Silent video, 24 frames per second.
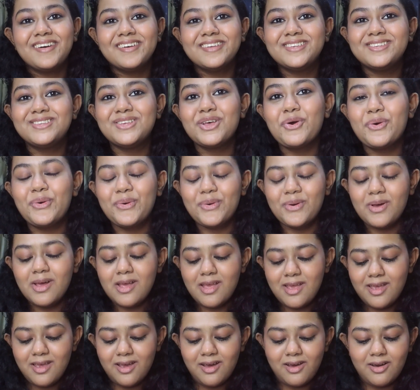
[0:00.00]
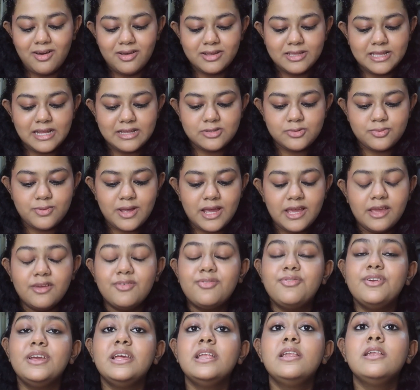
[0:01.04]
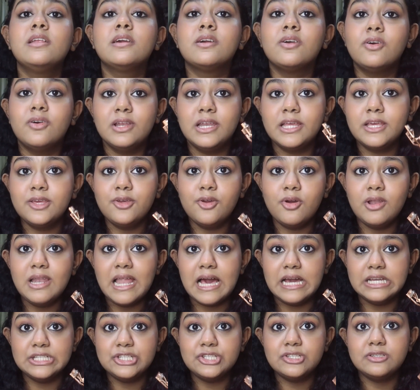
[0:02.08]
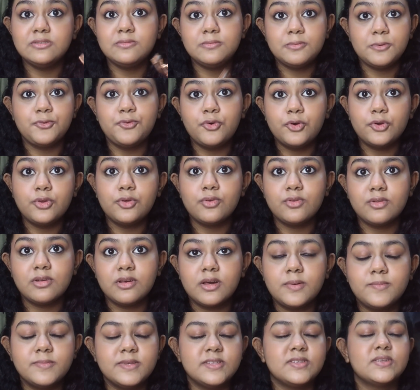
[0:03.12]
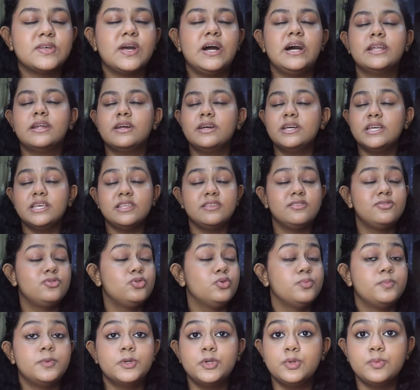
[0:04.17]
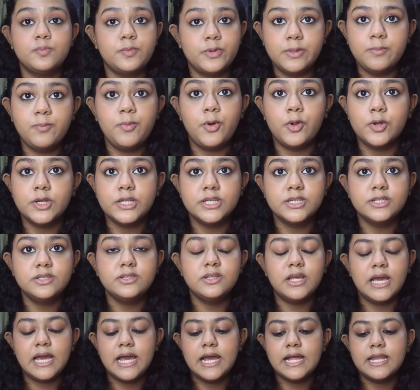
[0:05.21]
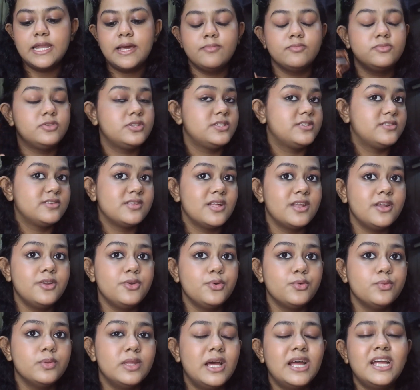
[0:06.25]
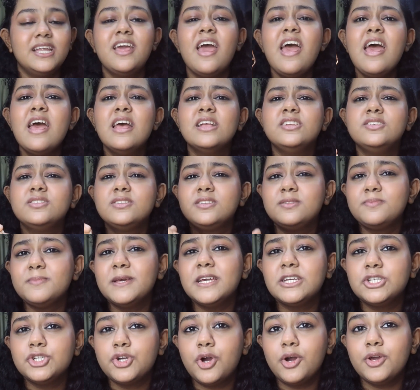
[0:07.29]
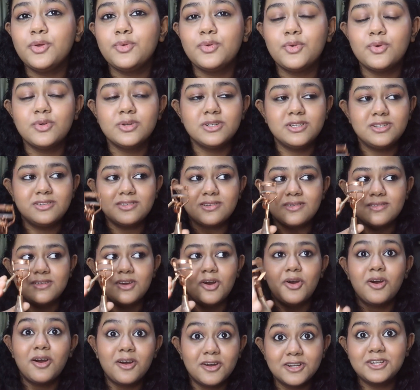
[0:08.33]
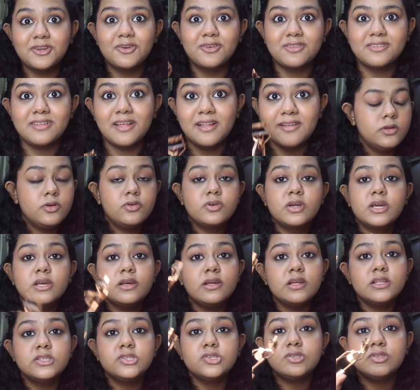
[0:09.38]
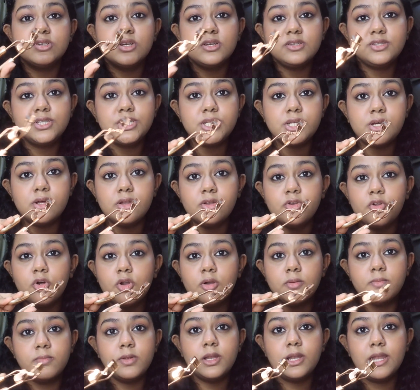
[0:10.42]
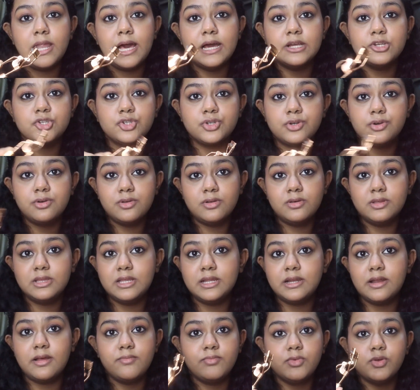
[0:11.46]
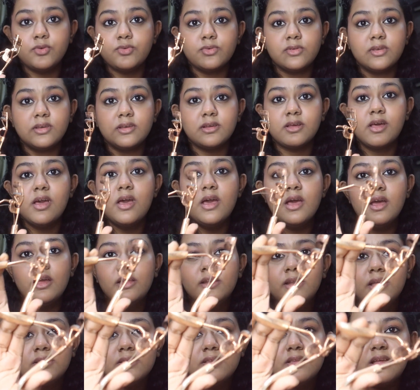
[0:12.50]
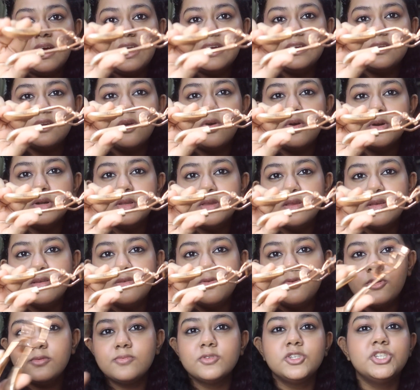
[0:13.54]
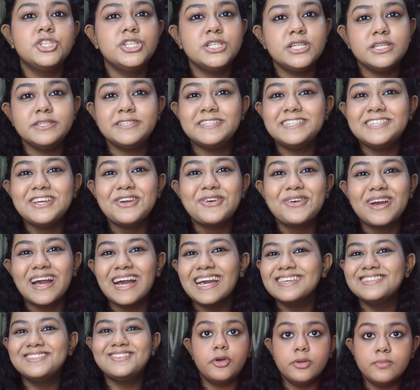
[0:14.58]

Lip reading: So that's why I feel curling your lashes before using a mascara is super duper important, and I'm just gonna do that. Just make sure you don't hurt yourself. Okay, it's just a normal lash curler that I'm using. I got this from Shein, you guys.